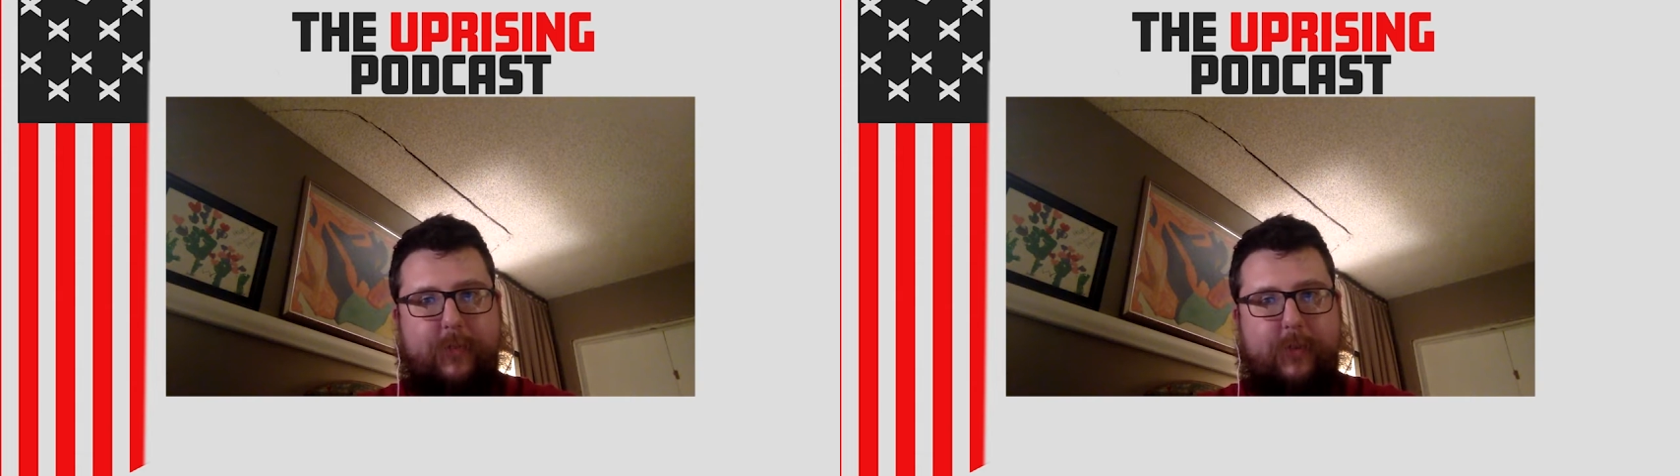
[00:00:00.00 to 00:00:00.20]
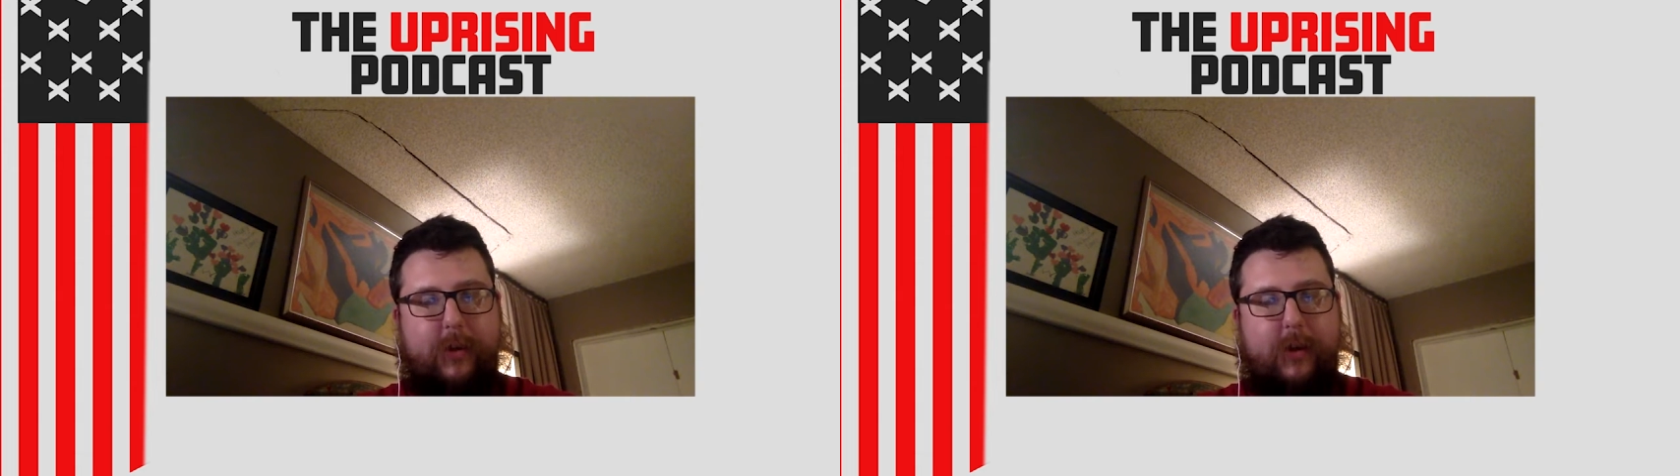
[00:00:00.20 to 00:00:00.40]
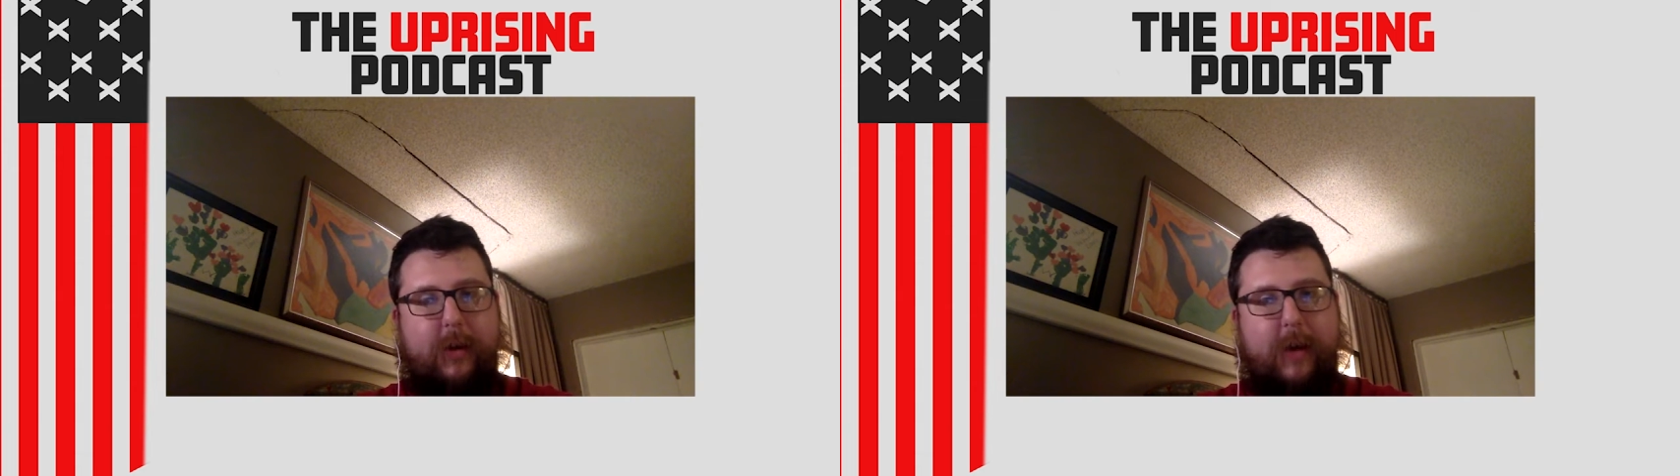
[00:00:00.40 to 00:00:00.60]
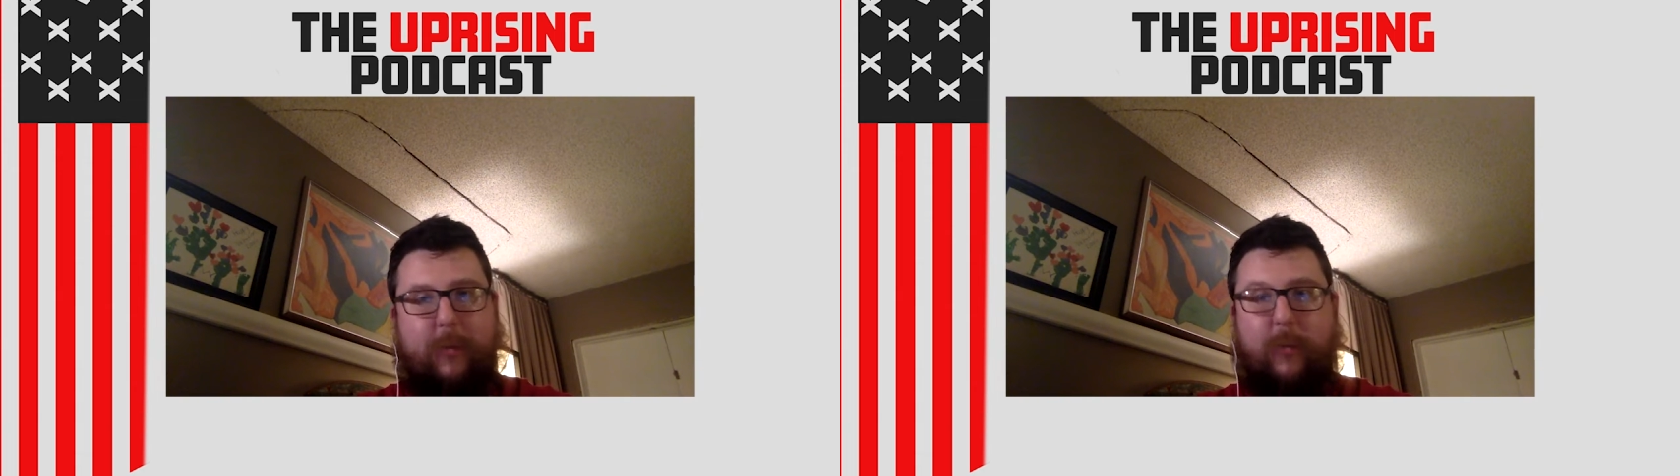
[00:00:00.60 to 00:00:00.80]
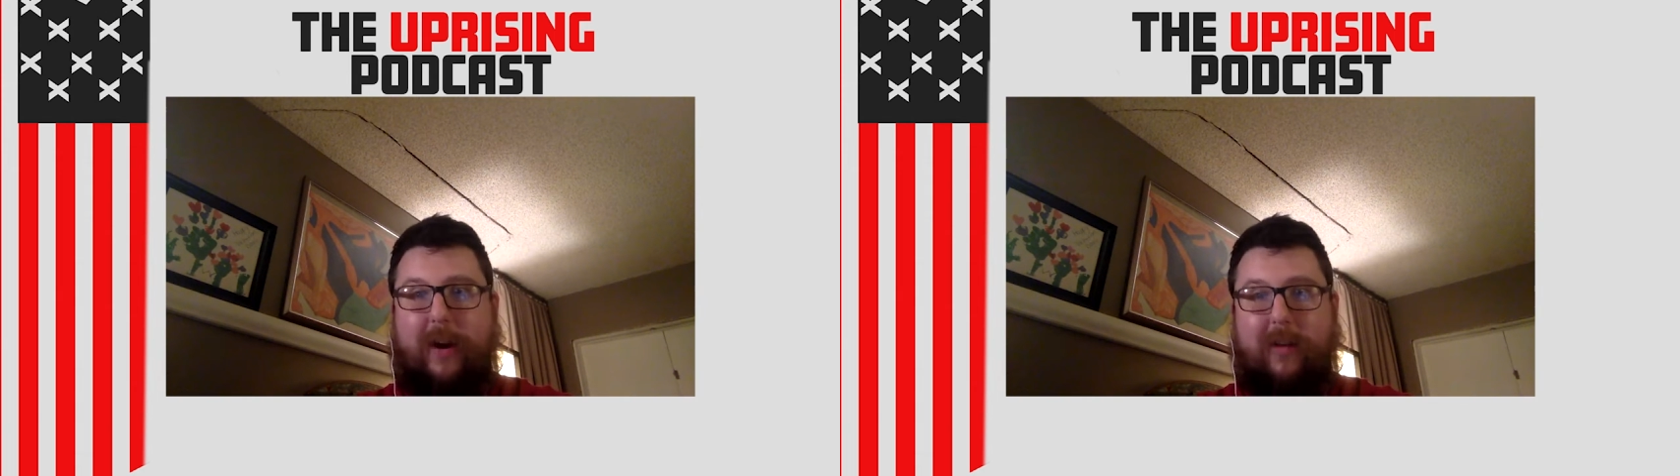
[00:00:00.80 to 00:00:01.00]
they're going to have
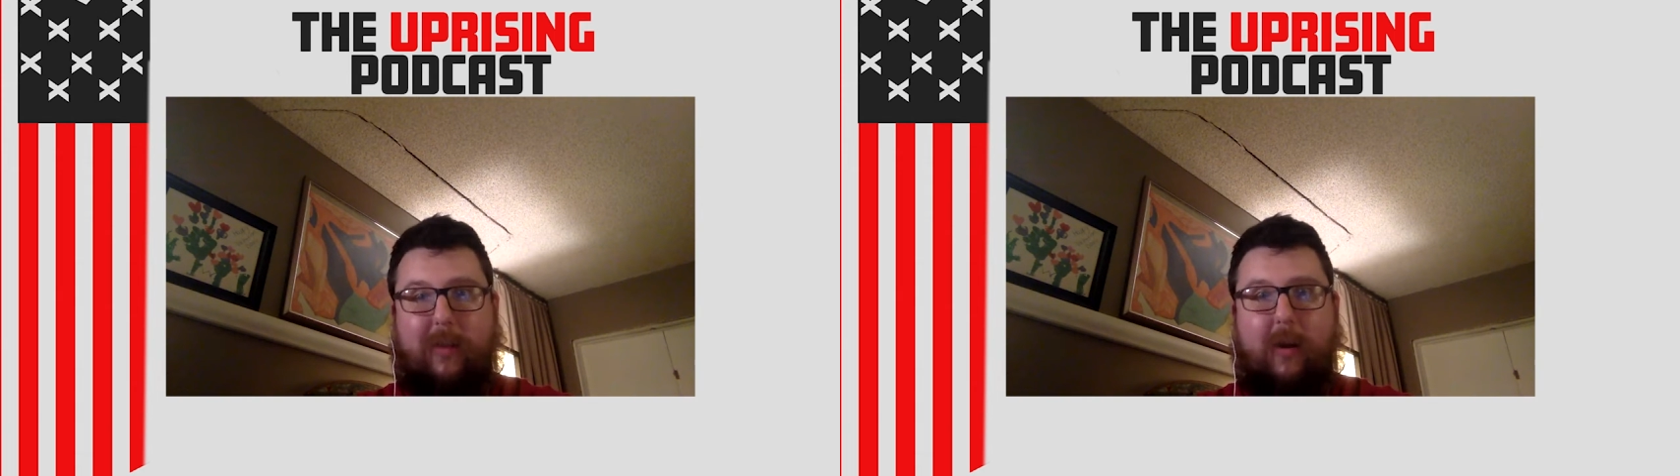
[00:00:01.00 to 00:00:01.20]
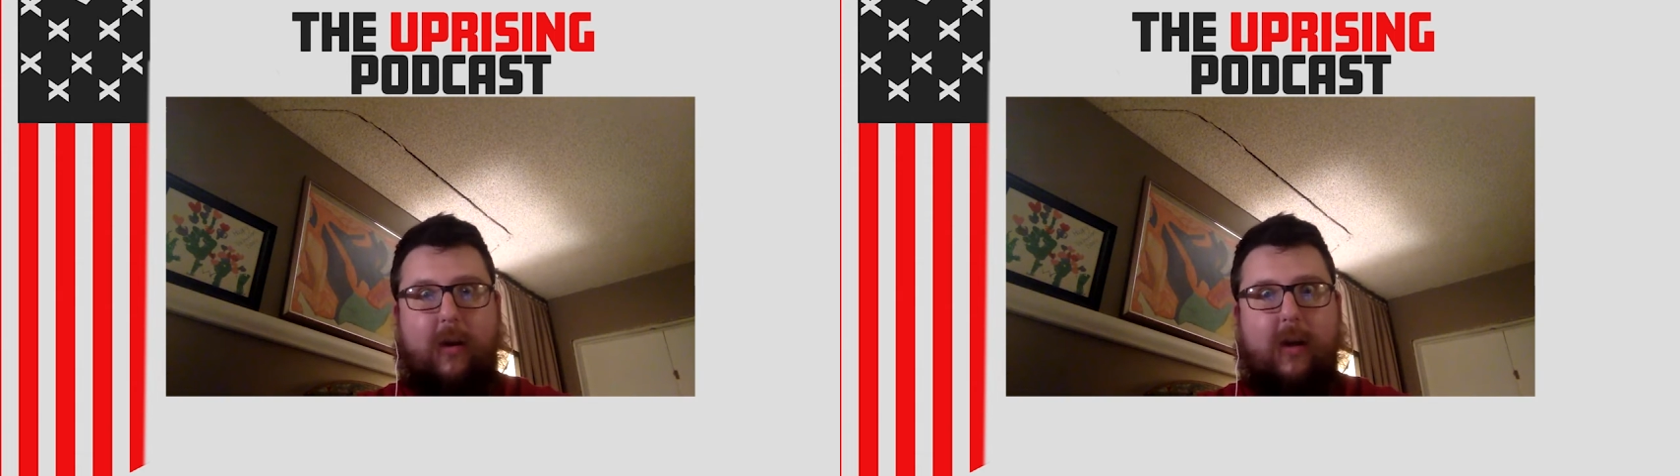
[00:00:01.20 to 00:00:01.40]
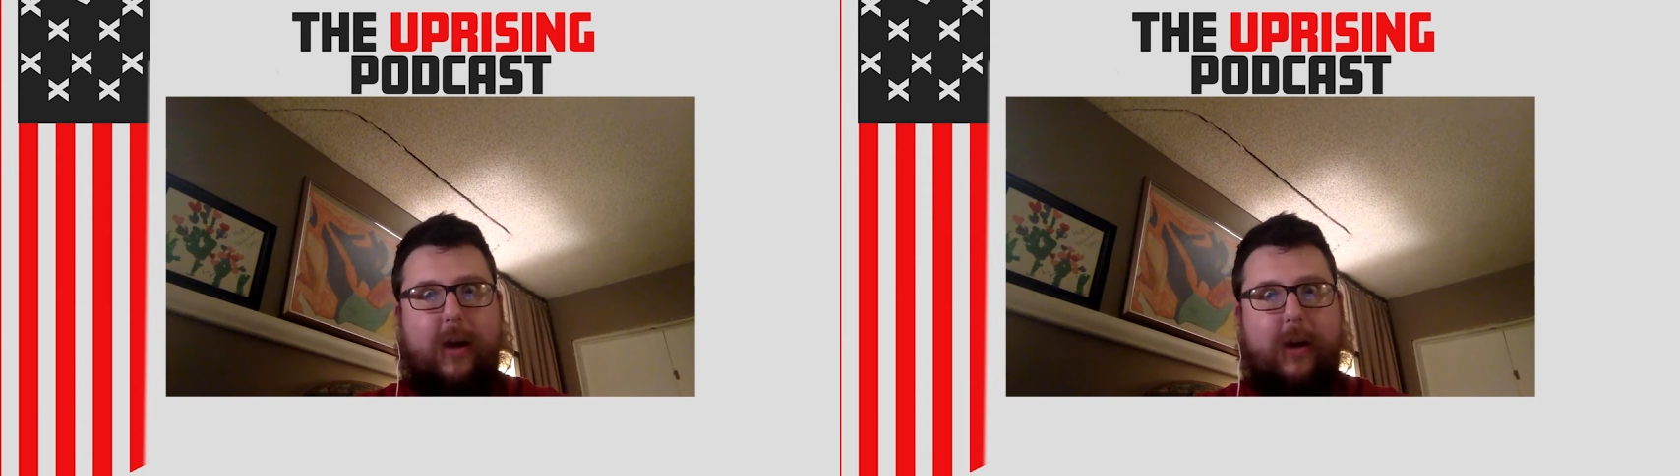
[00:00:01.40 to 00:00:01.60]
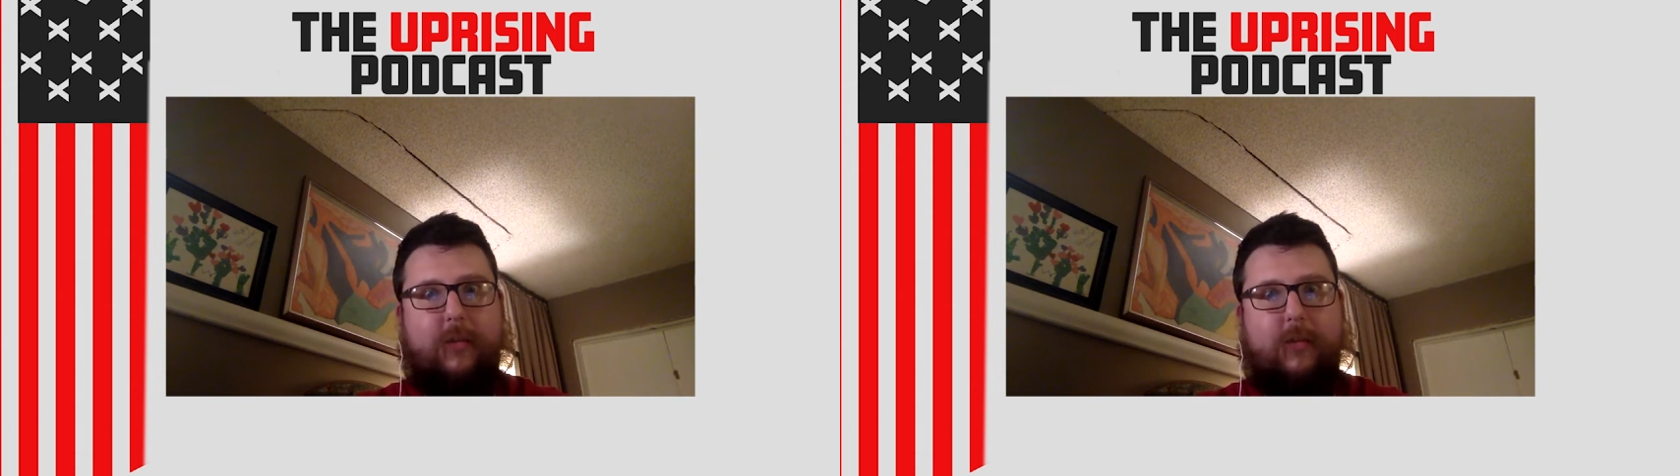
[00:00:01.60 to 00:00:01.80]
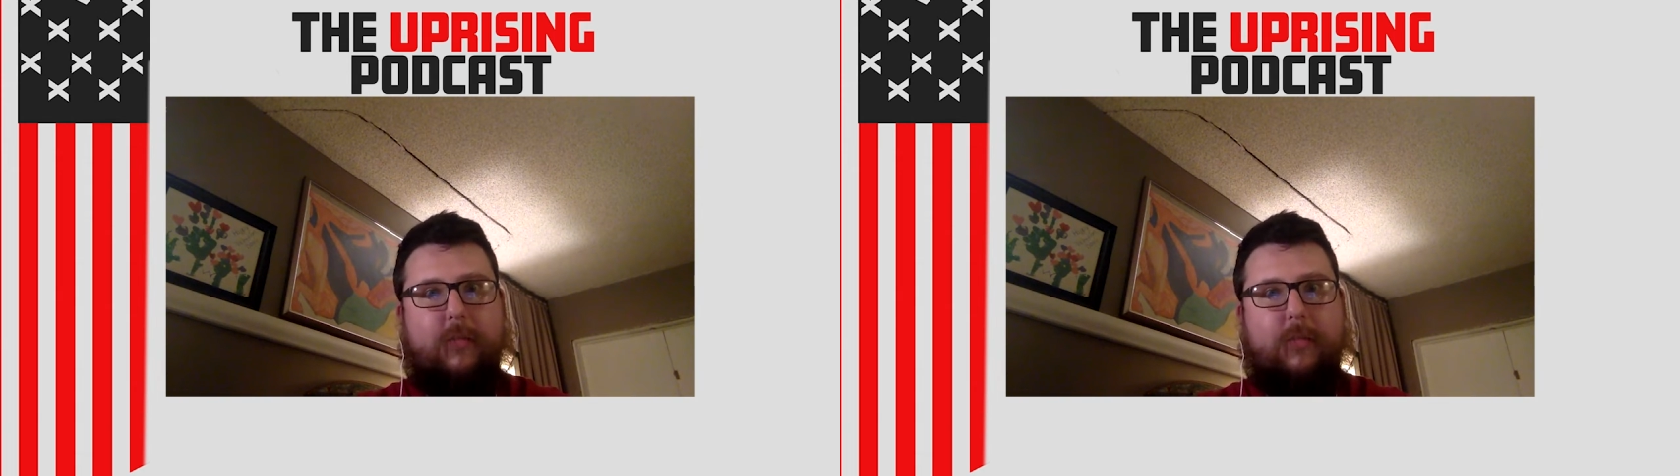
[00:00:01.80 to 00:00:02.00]
to wait in long lines